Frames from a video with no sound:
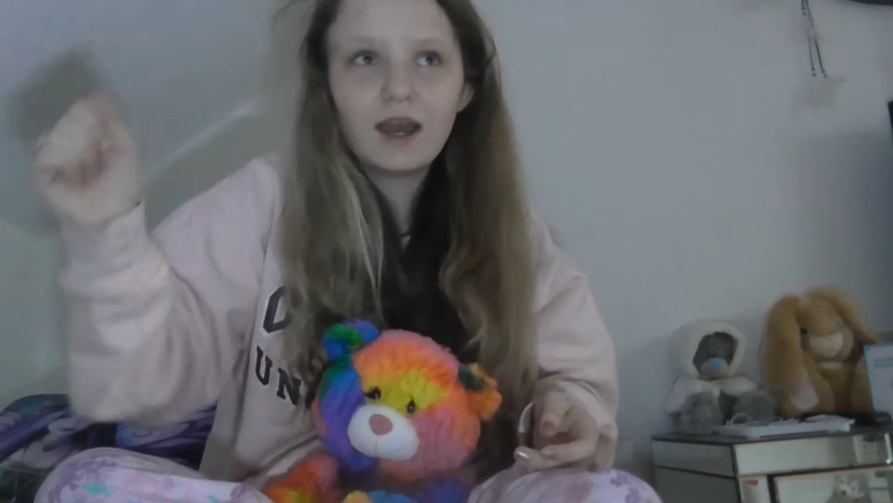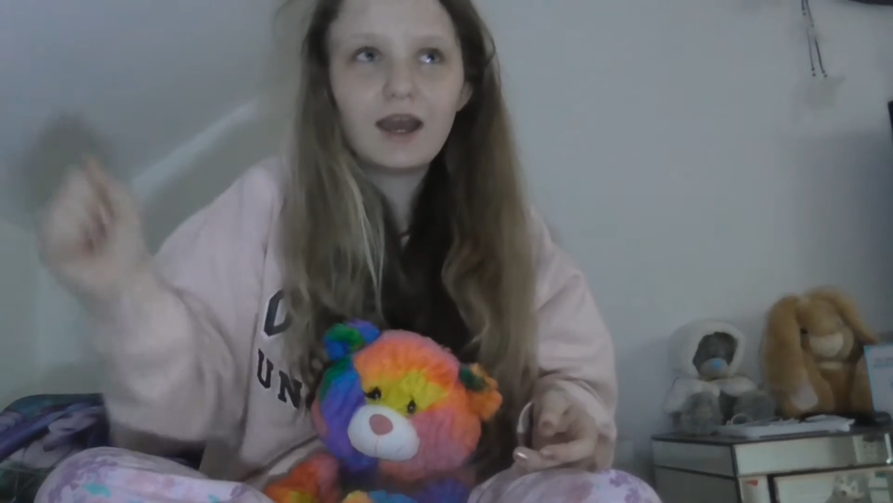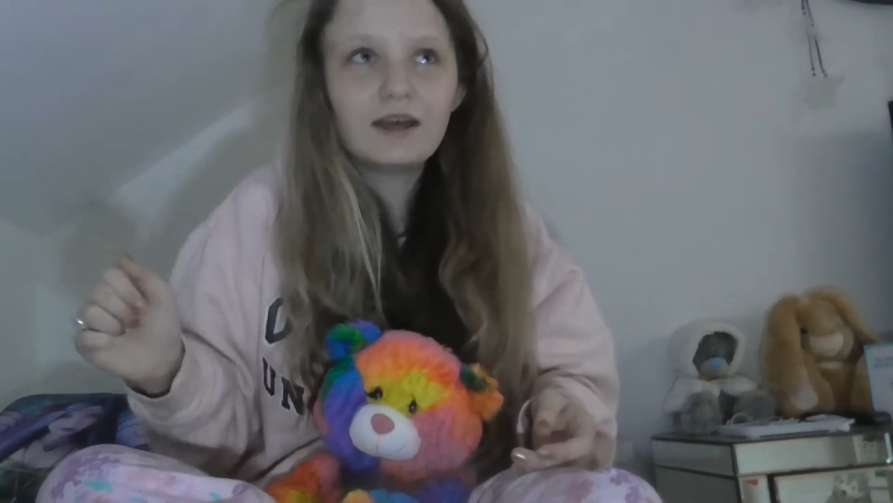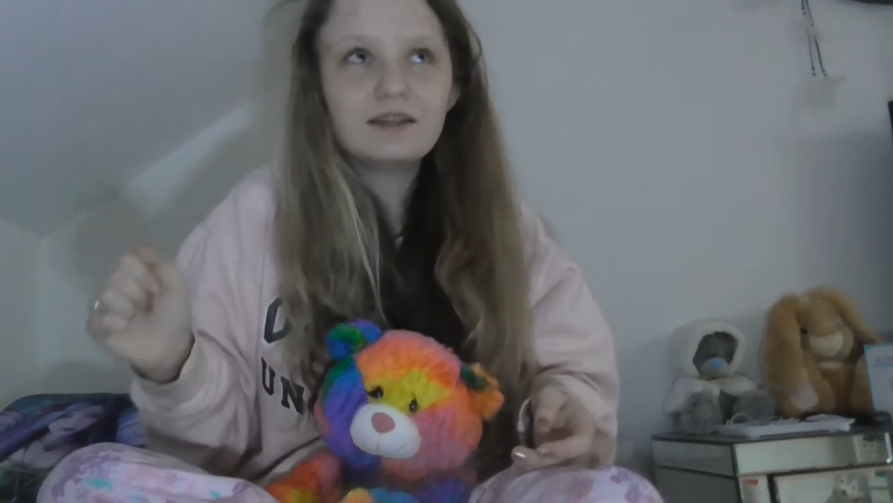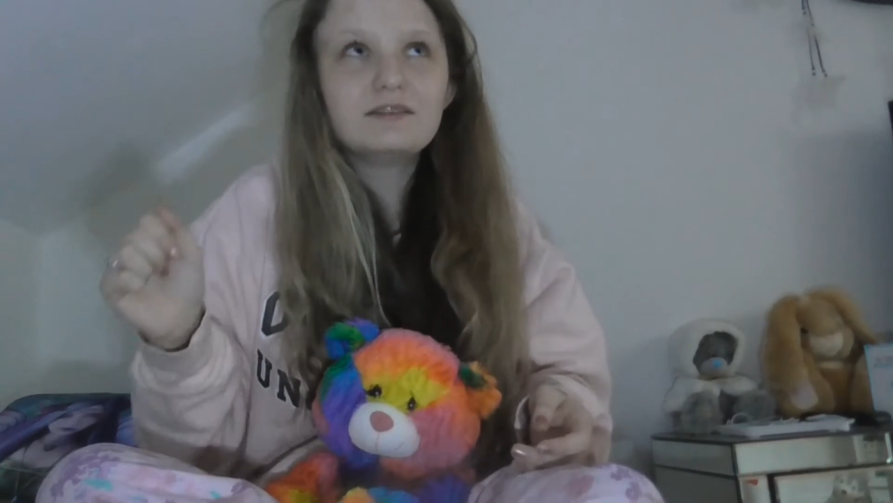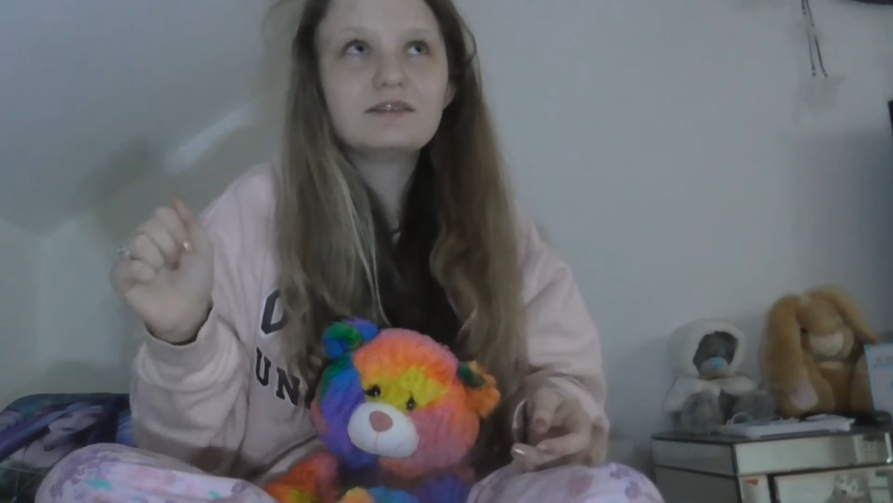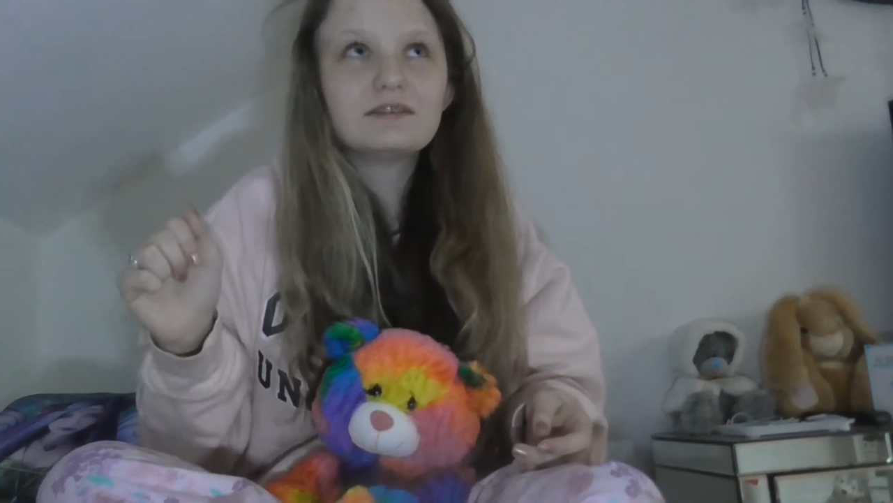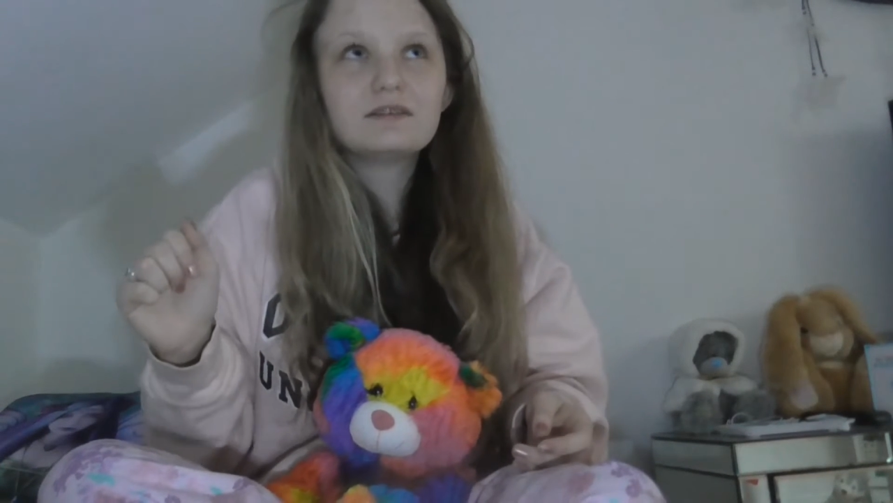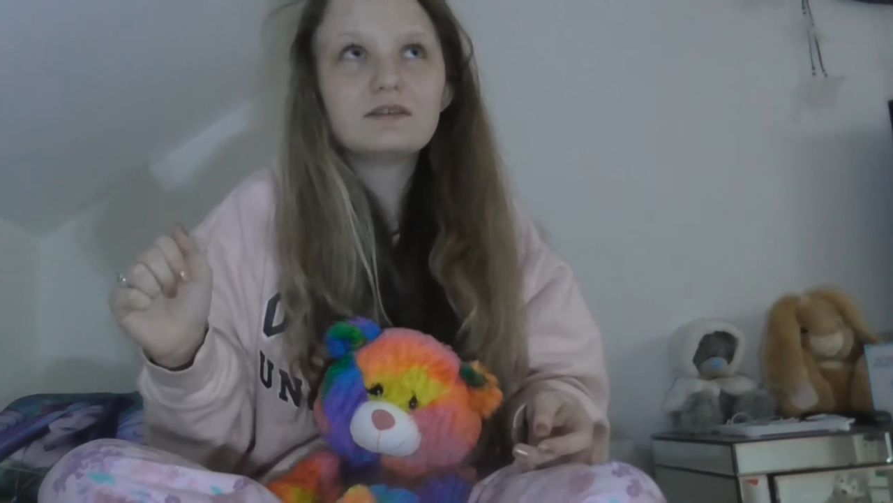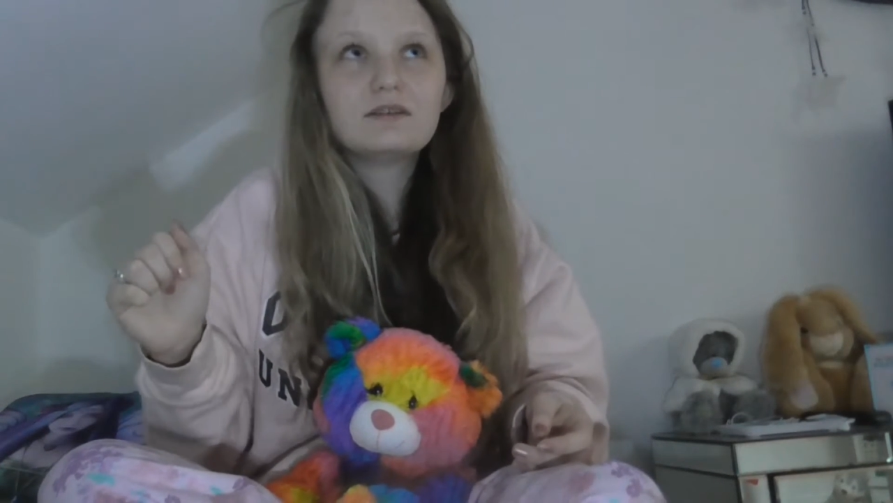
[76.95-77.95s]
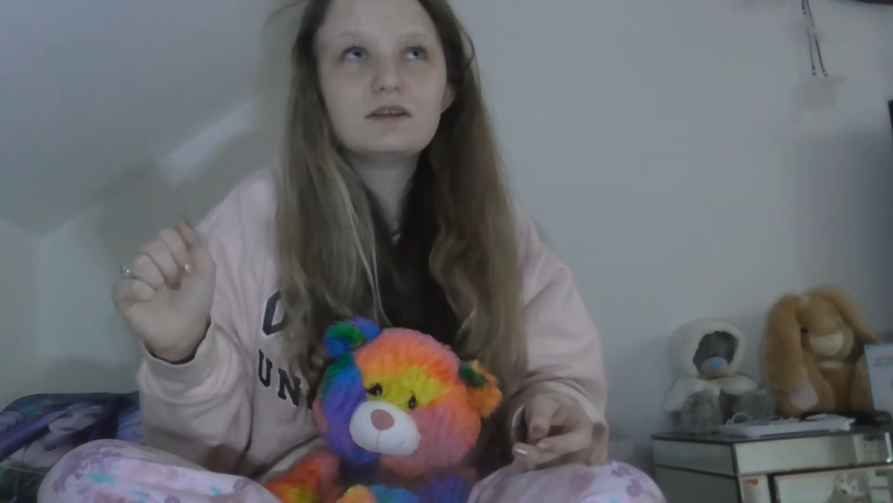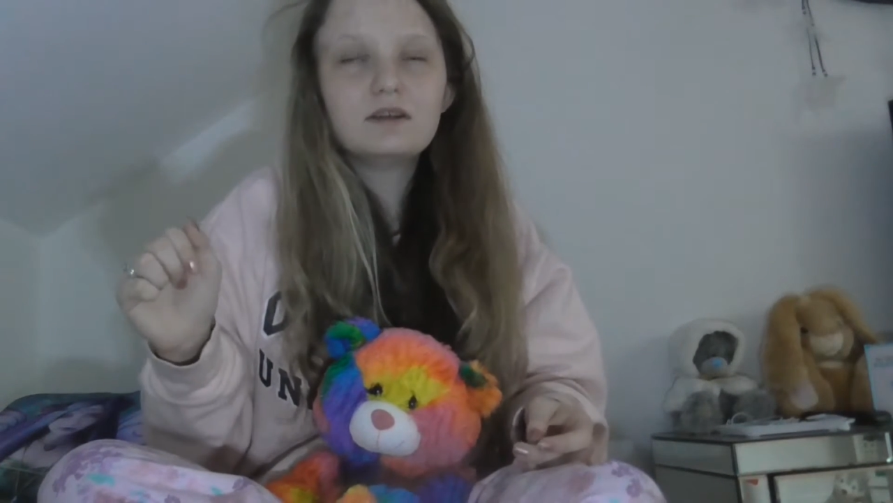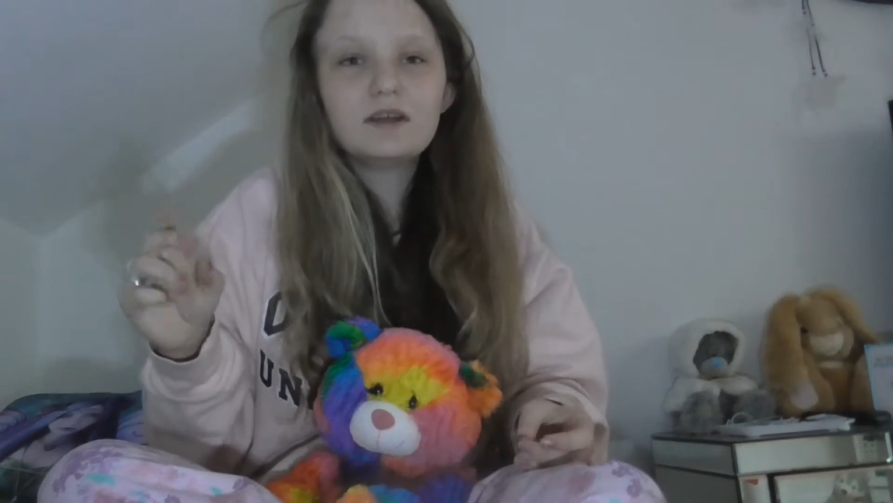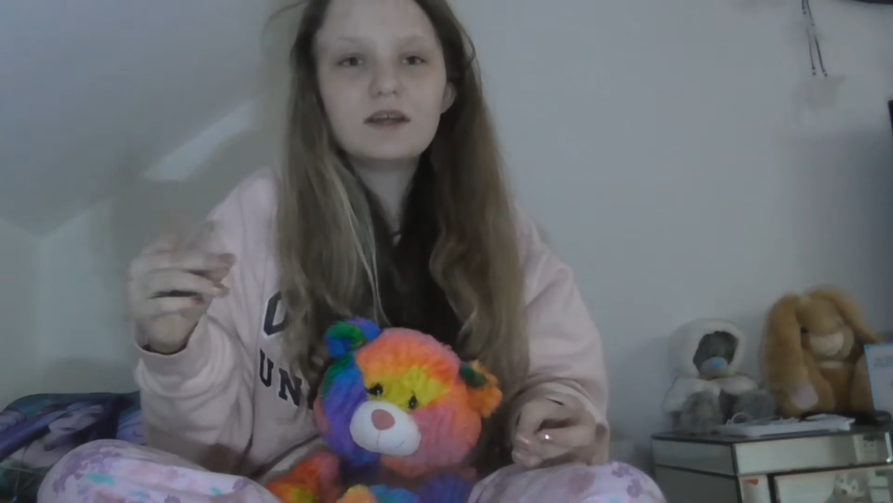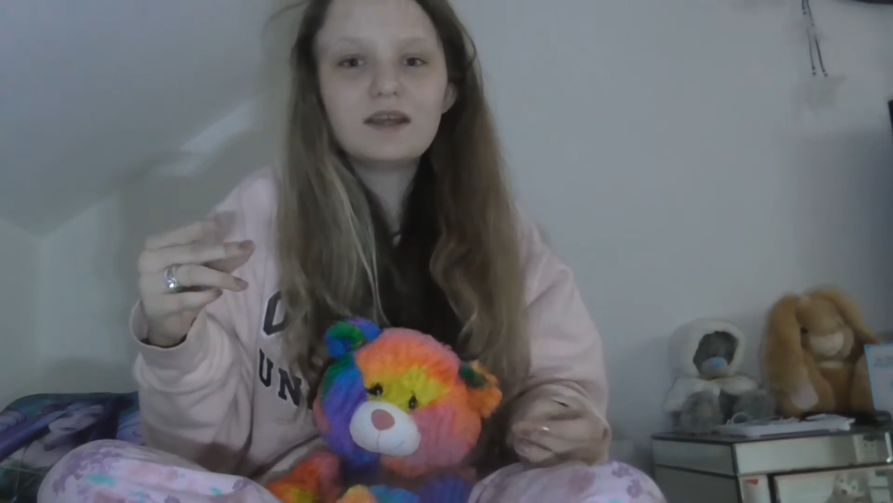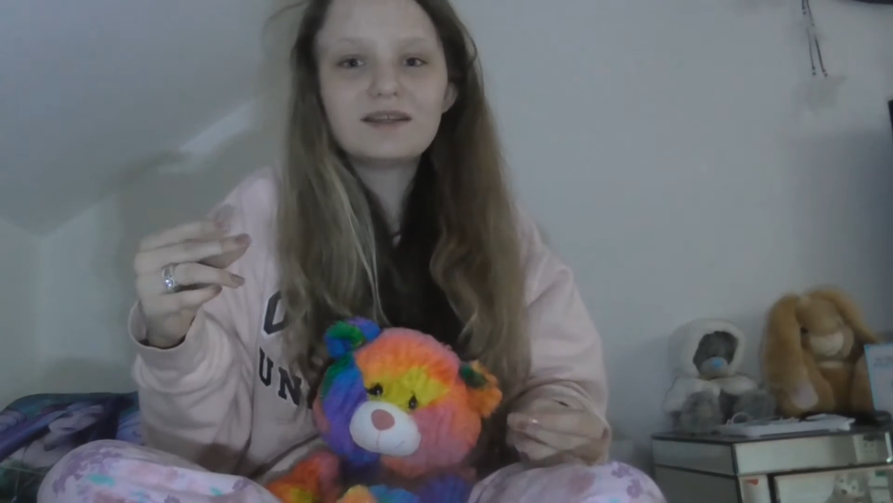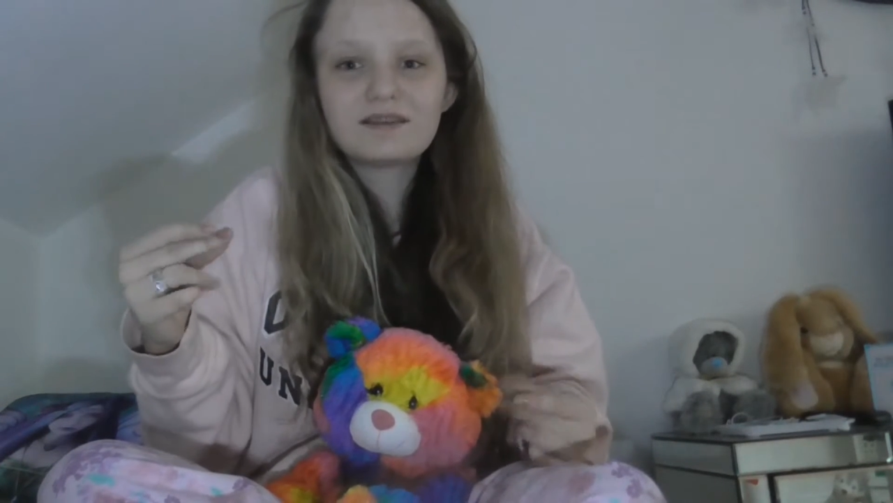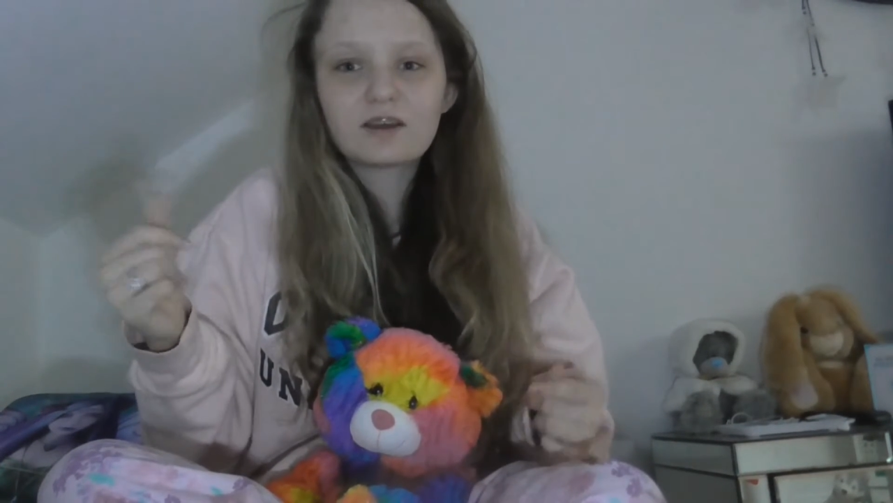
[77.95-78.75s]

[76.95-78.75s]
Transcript: And it's